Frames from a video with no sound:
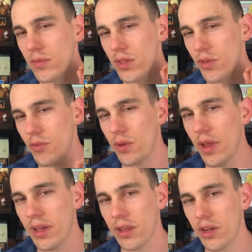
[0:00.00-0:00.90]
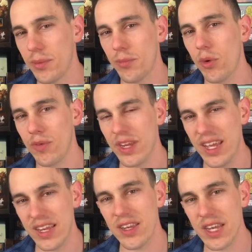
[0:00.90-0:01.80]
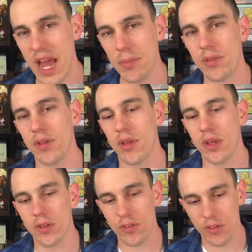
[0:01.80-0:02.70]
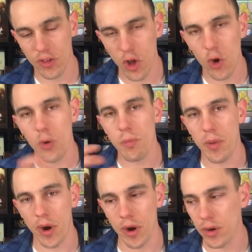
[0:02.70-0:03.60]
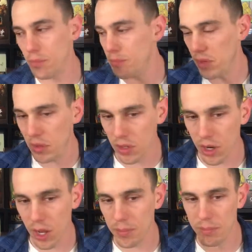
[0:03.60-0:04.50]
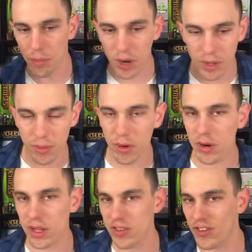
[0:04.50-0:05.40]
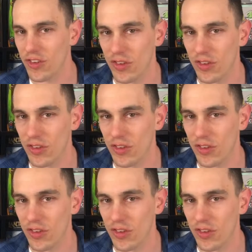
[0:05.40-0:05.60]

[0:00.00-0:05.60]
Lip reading: So if you like a little bit more of an in-depth, slow burn, build it up, brain burn, it's